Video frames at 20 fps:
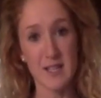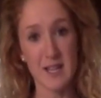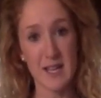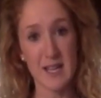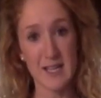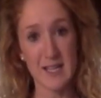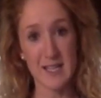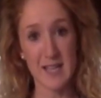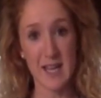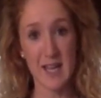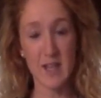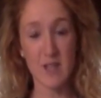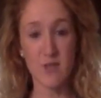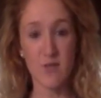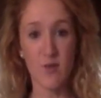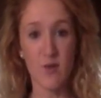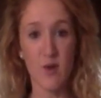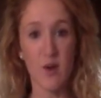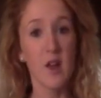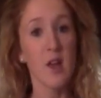it takes
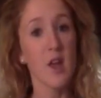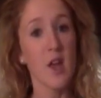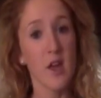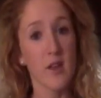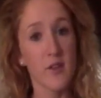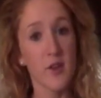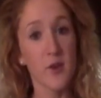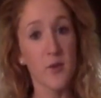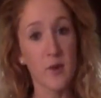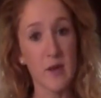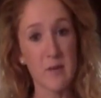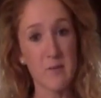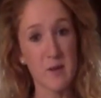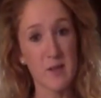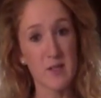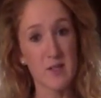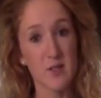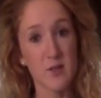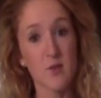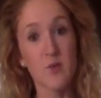for the green
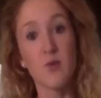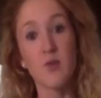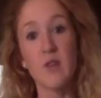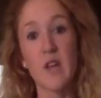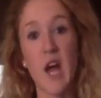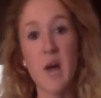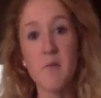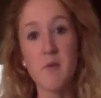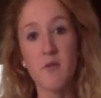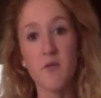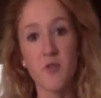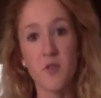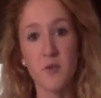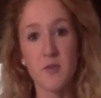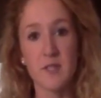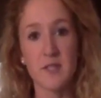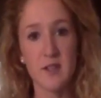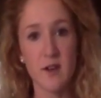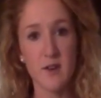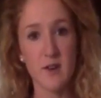beans to cool down before we
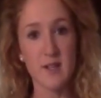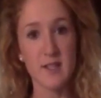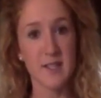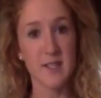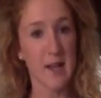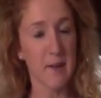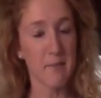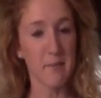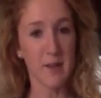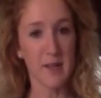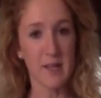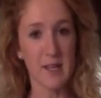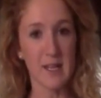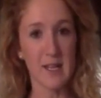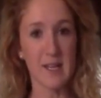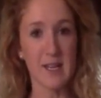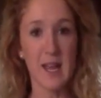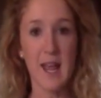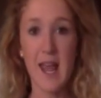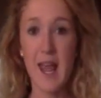start
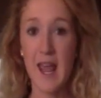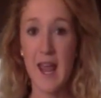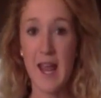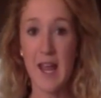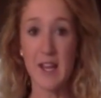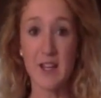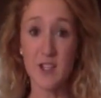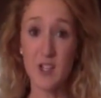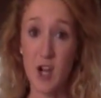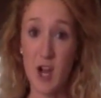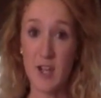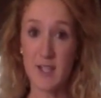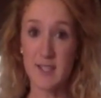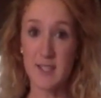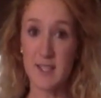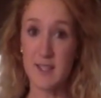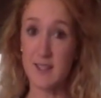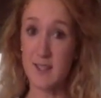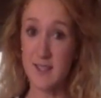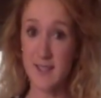assembling and
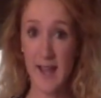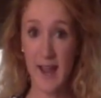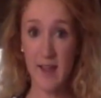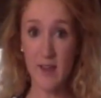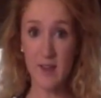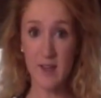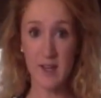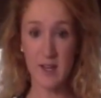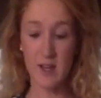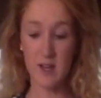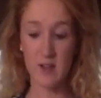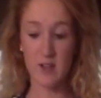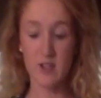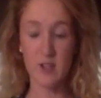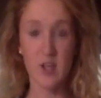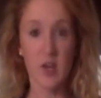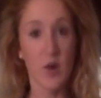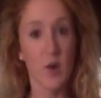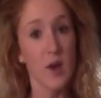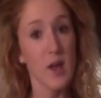tossing the salad here.
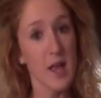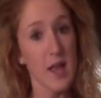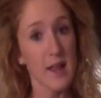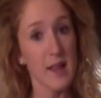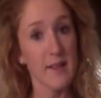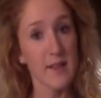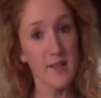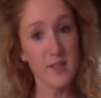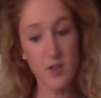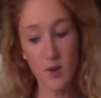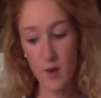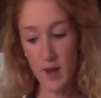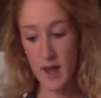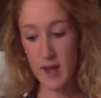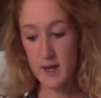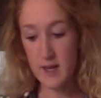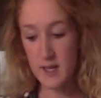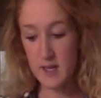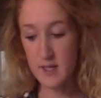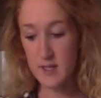So let's go ahead
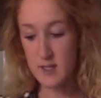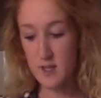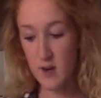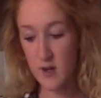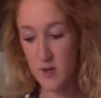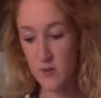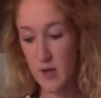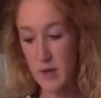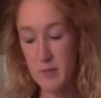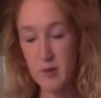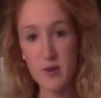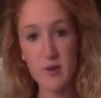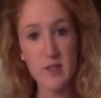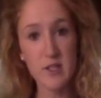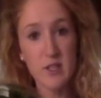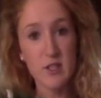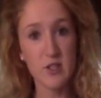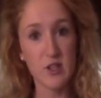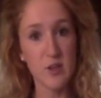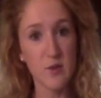and get started. What I'm going
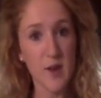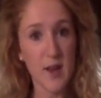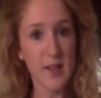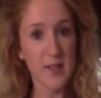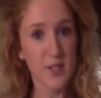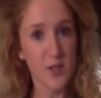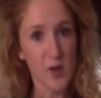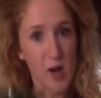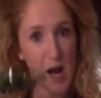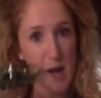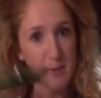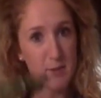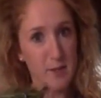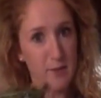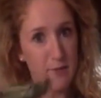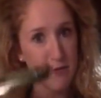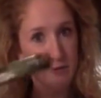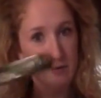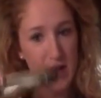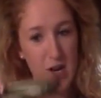to do is grab
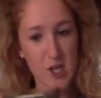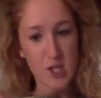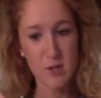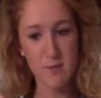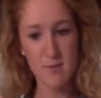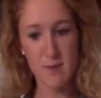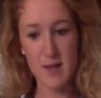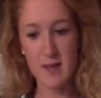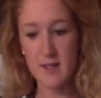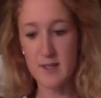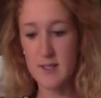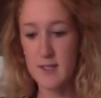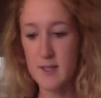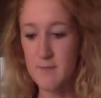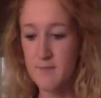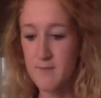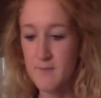some fresh mint.